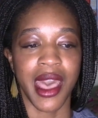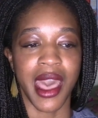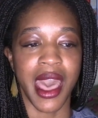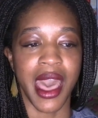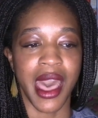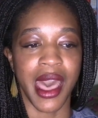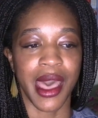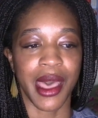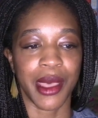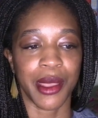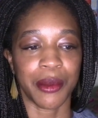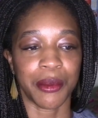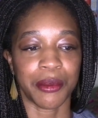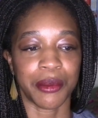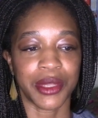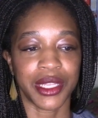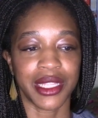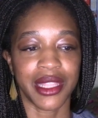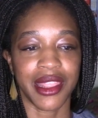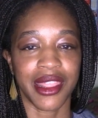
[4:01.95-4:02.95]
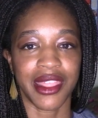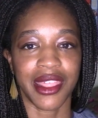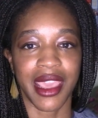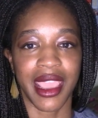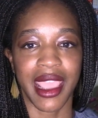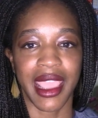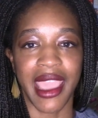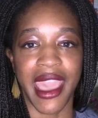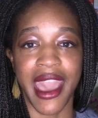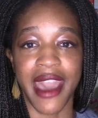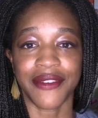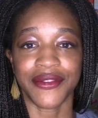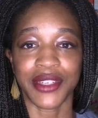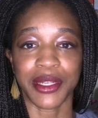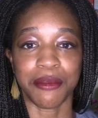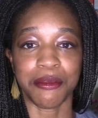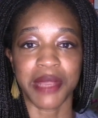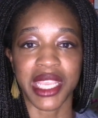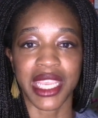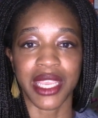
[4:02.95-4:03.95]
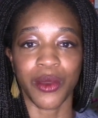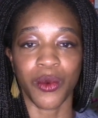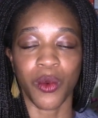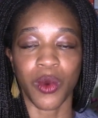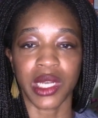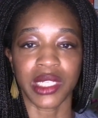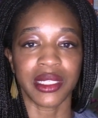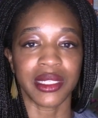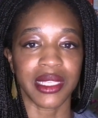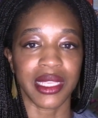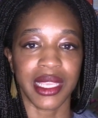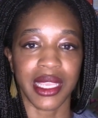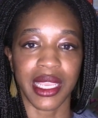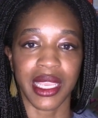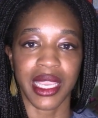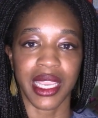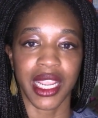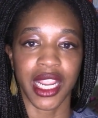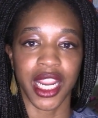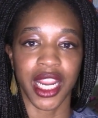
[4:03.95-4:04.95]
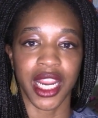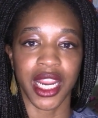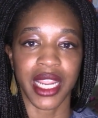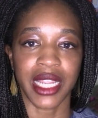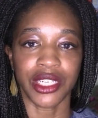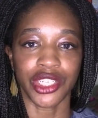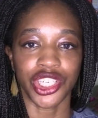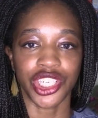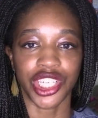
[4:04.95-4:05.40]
They have to meet once a year and